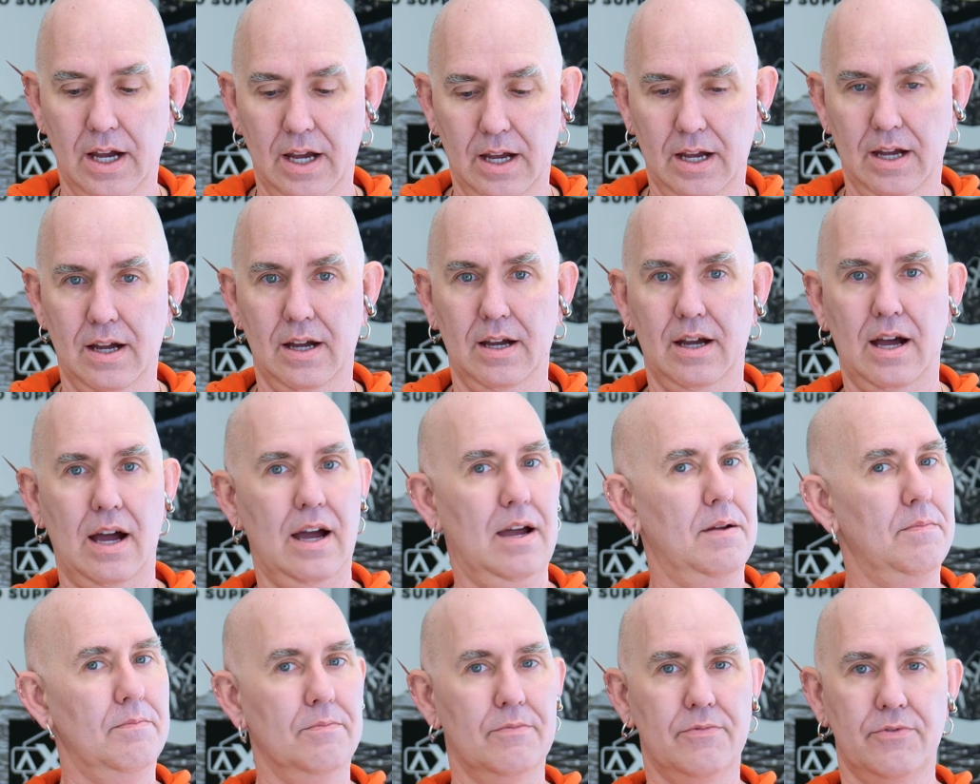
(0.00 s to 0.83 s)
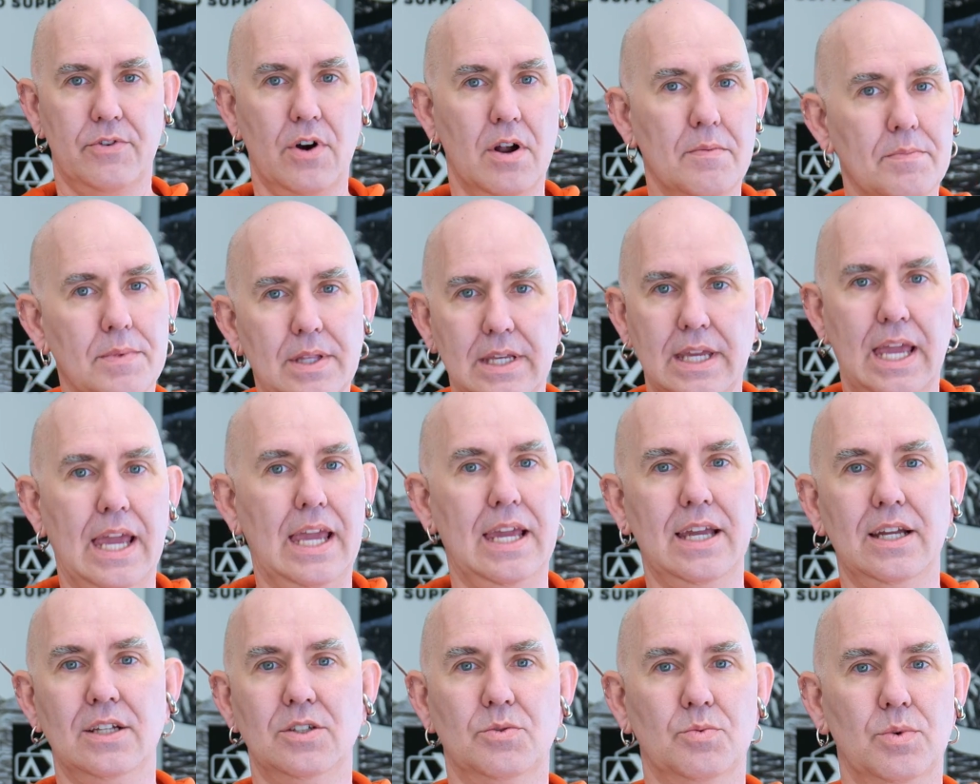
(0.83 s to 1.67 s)
I'm from the
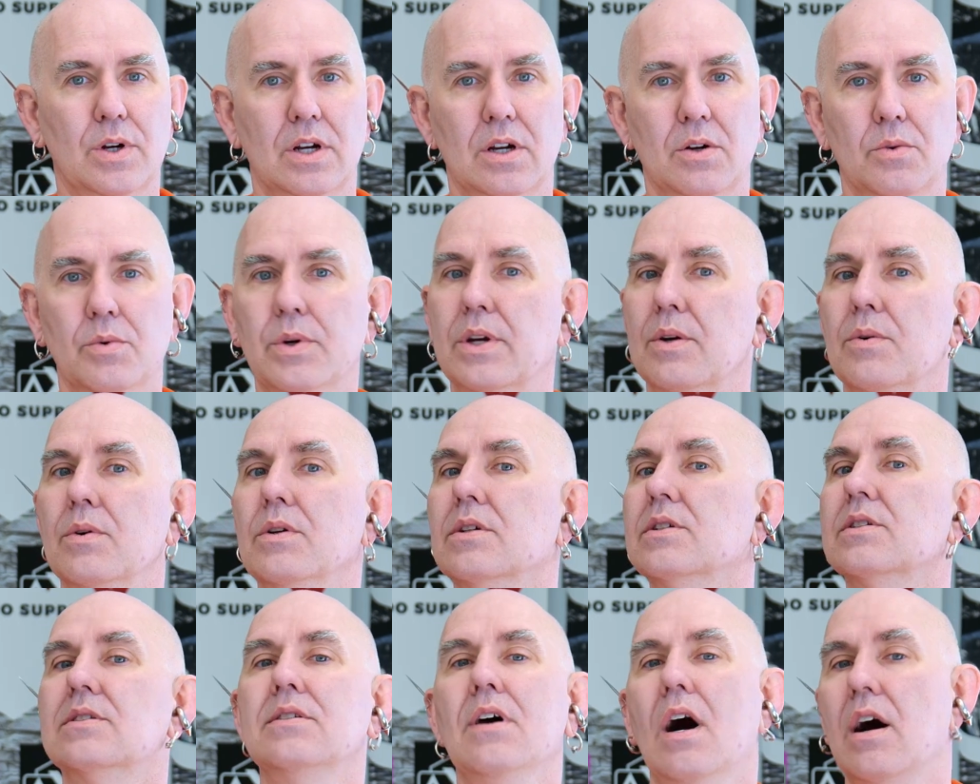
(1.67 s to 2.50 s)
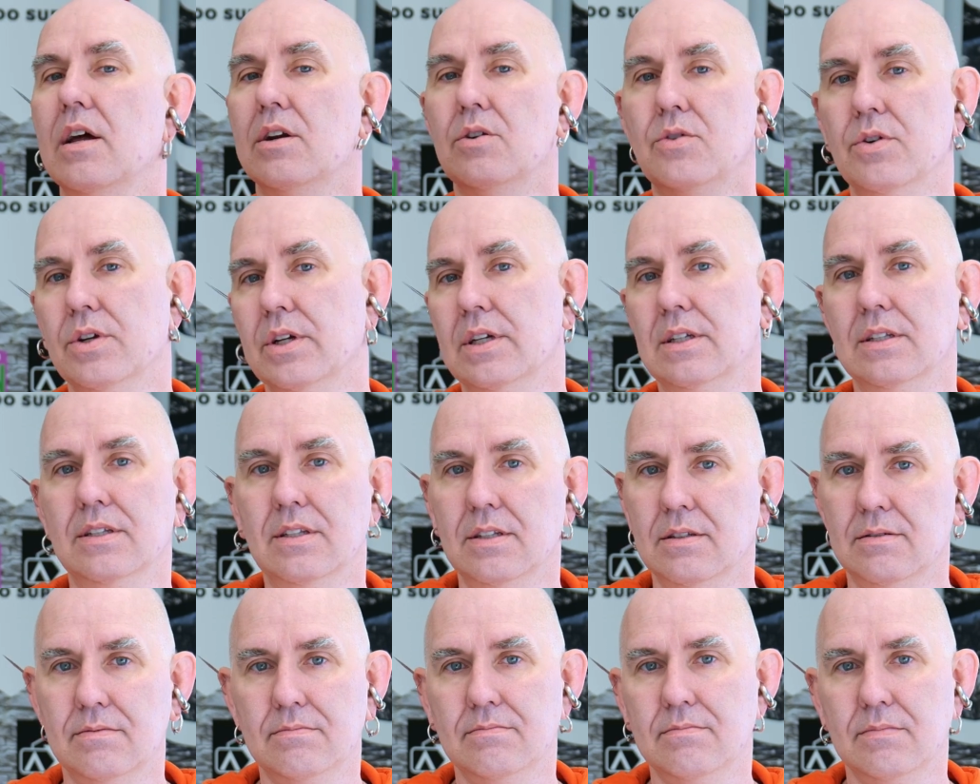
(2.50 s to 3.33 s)
age where we were
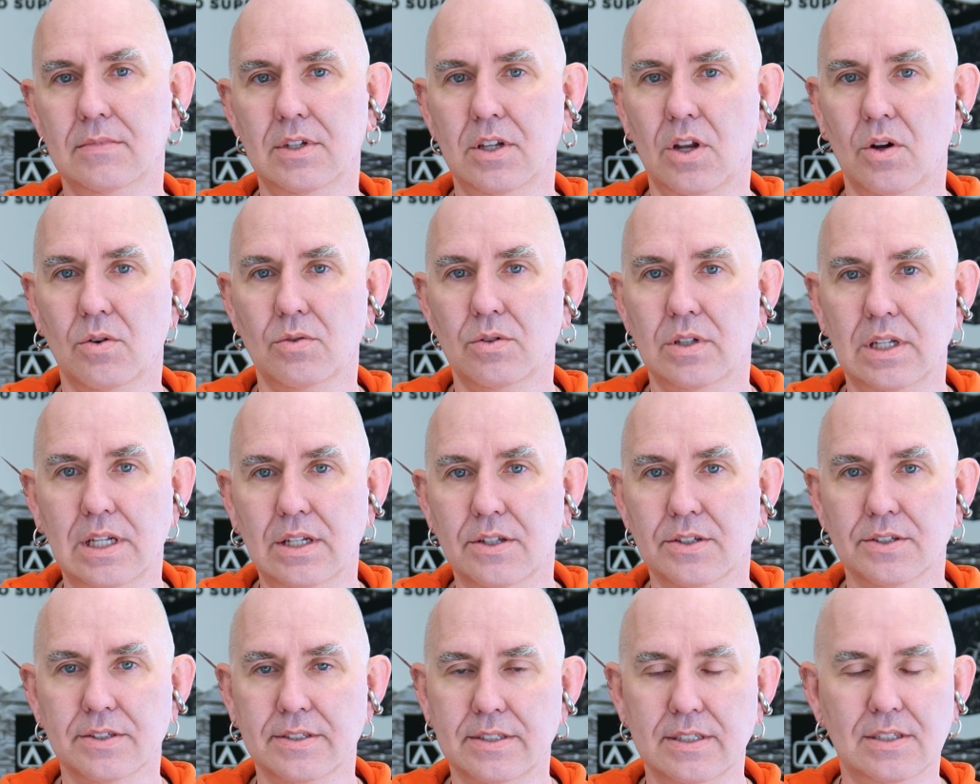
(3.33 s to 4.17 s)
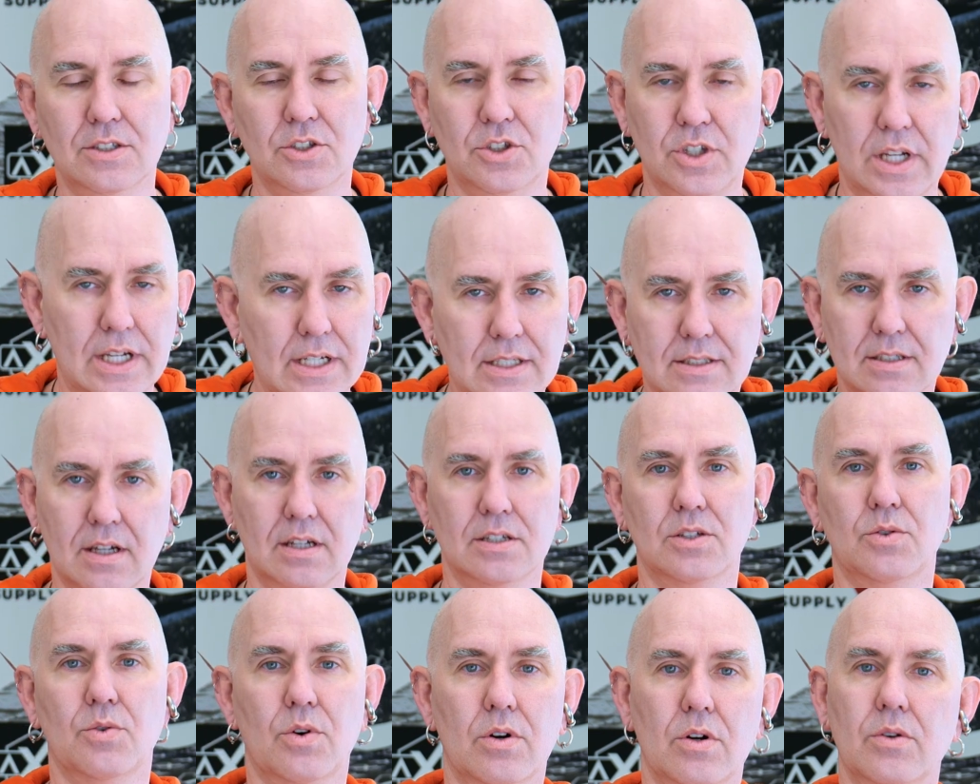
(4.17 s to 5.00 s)
soldering, needles and jigs
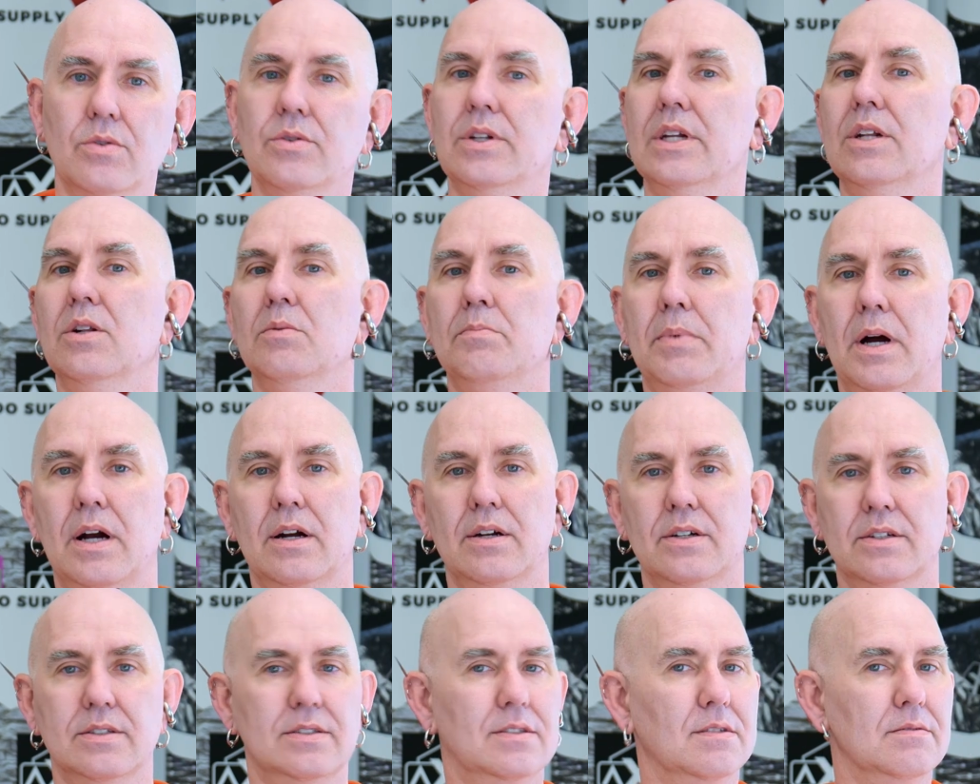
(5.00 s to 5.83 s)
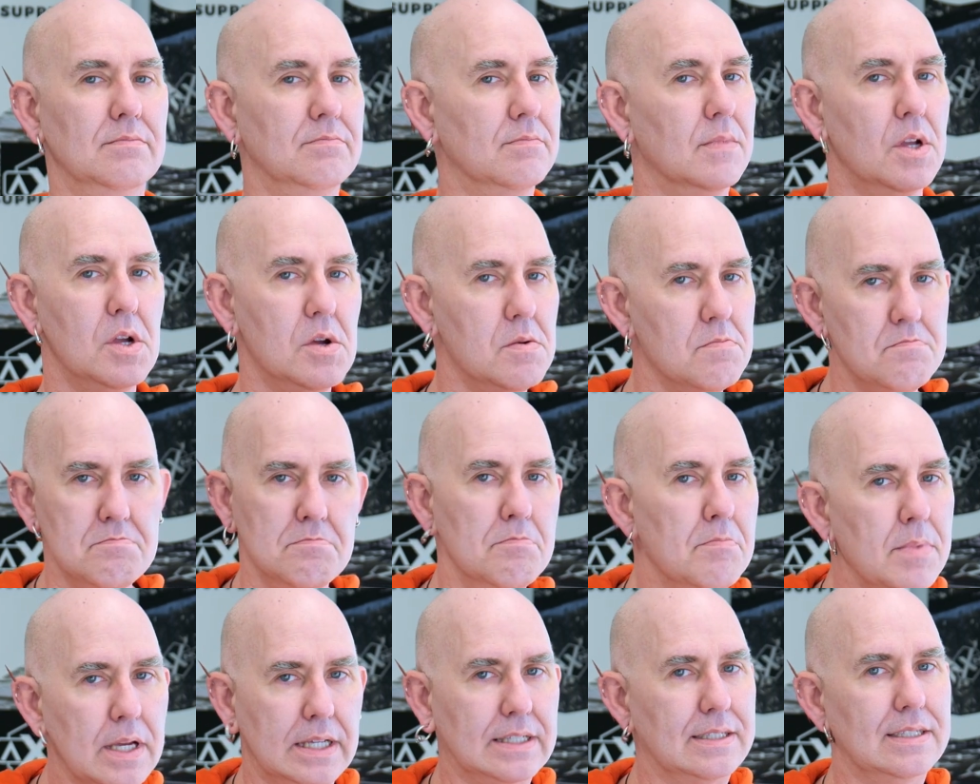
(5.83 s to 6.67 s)
onto our own needle bars and
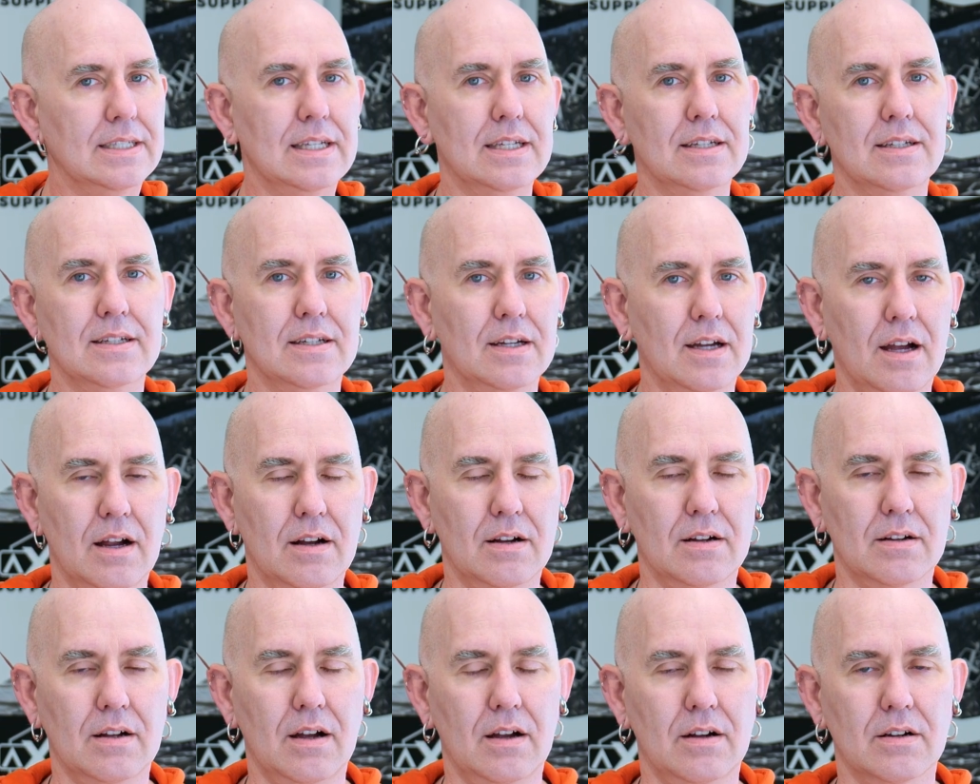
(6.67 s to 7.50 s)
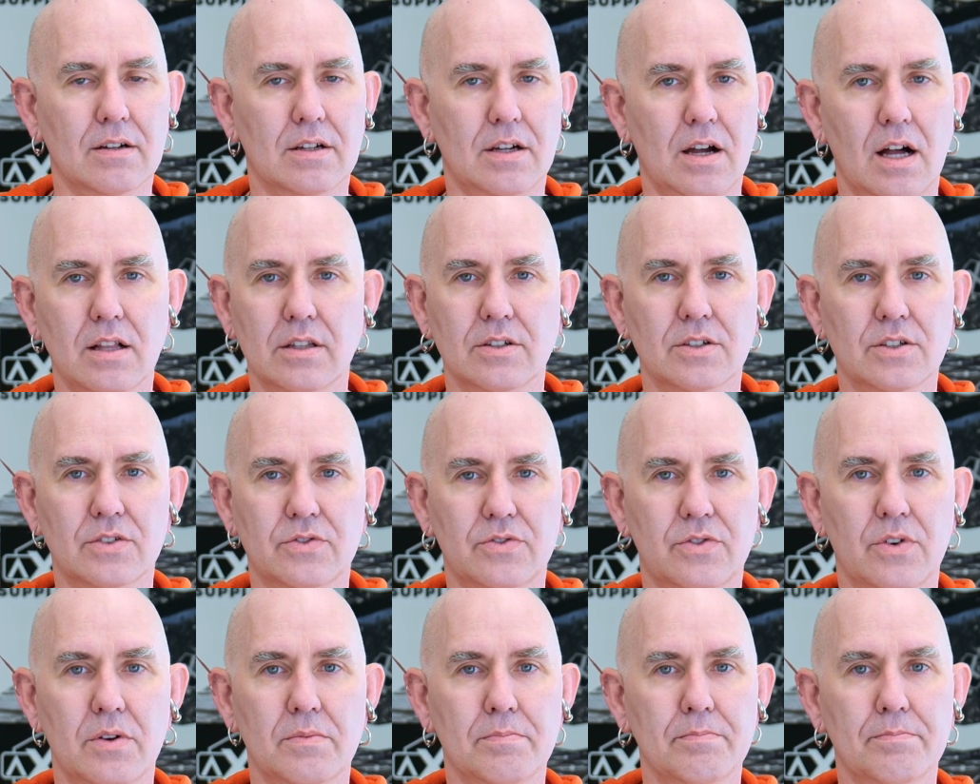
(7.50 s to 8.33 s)
mixing our colors
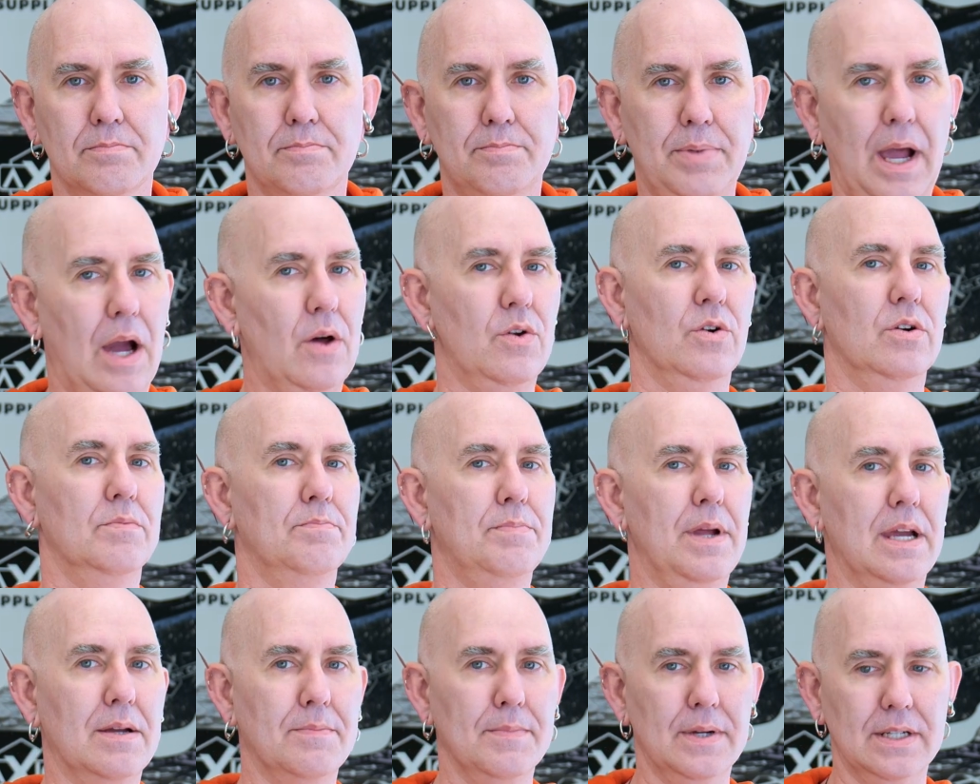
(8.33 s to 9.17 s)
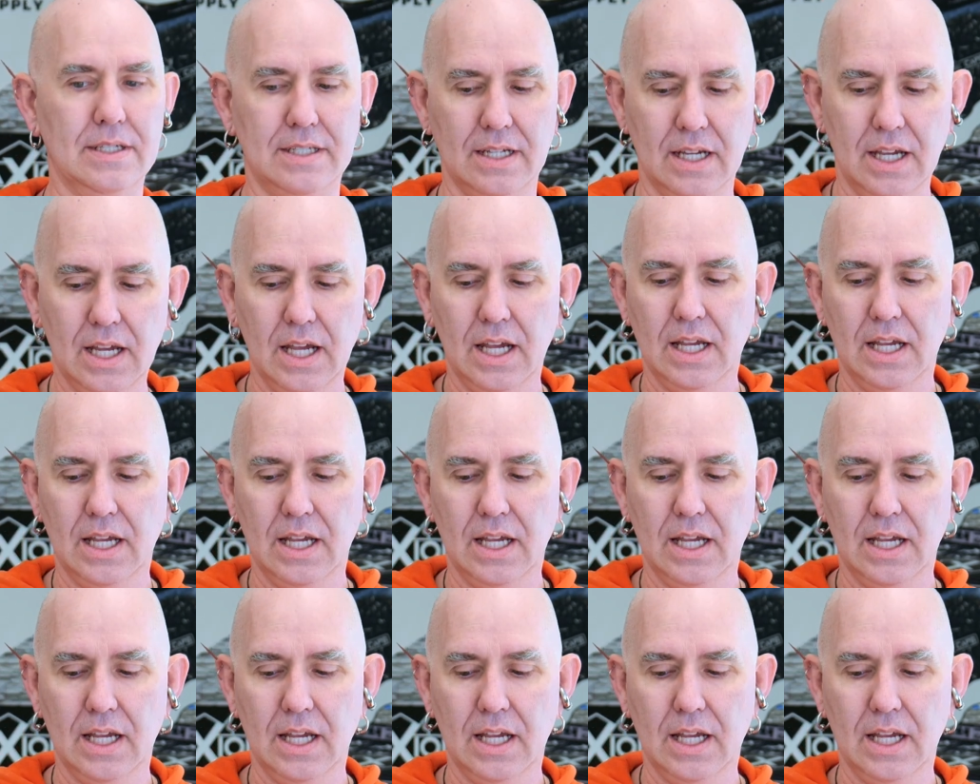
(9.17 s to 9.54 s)
from powdered pigment.